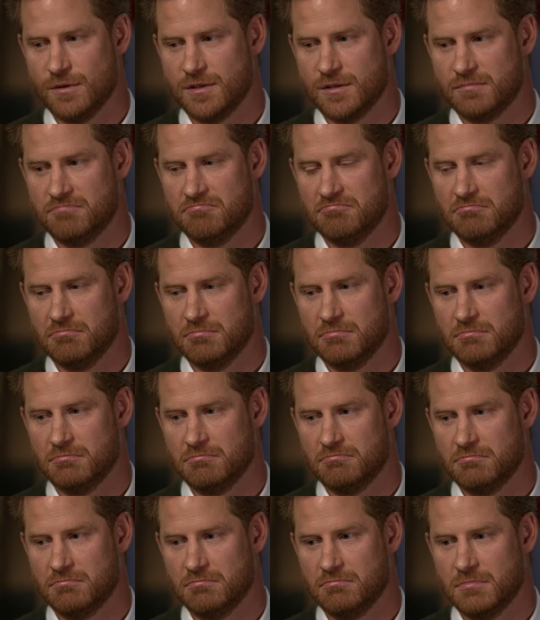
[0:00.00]
was
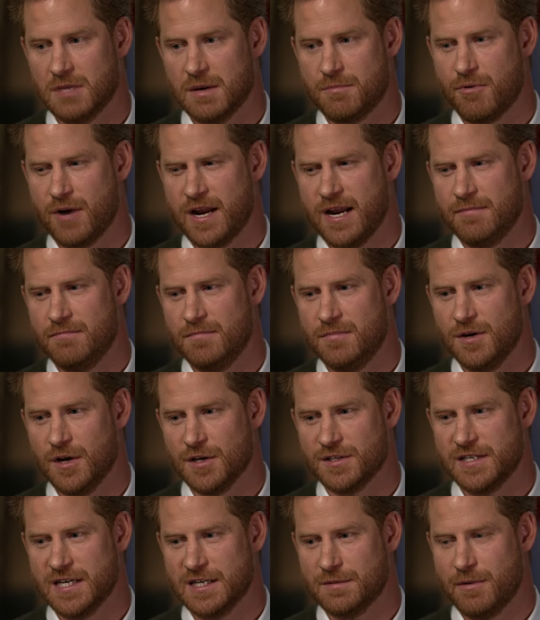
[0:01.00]
a pretty
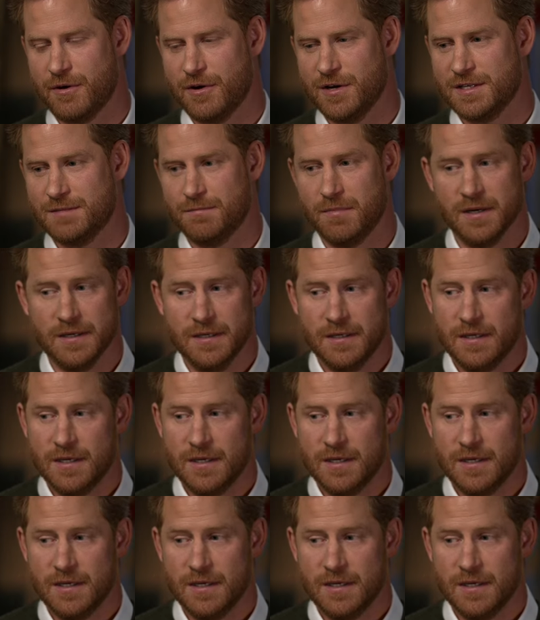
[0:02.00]
nasty experience, but...